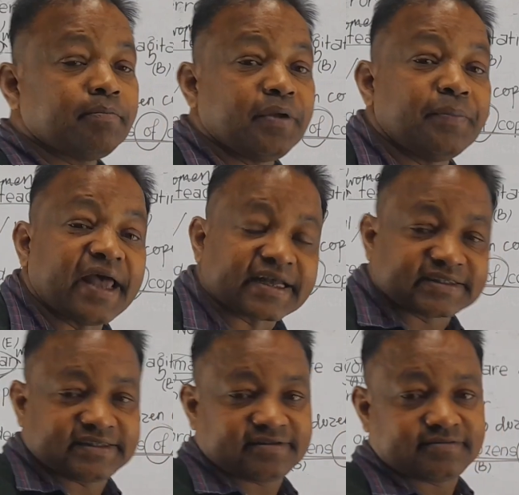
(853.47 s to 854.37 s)
Be back.
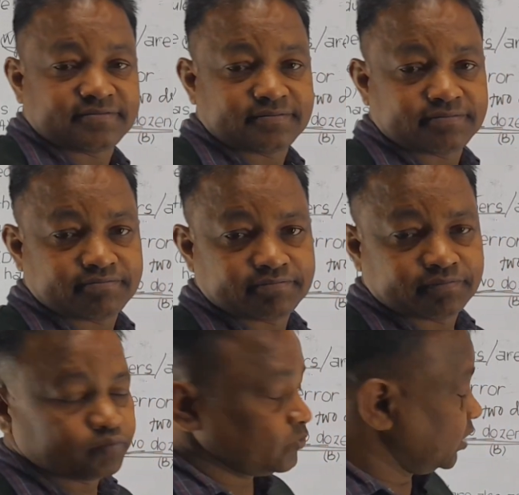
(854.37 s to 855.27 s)

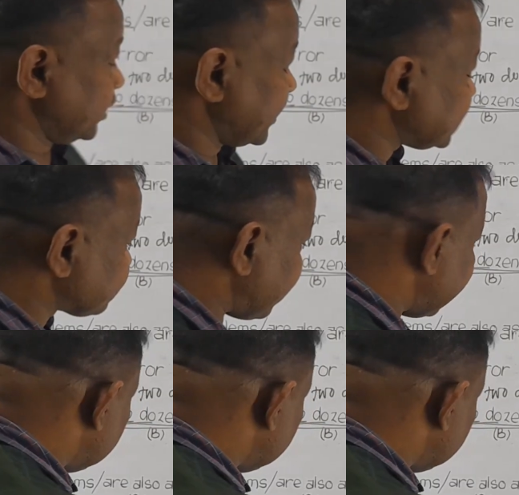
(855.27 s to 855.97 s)
Let's find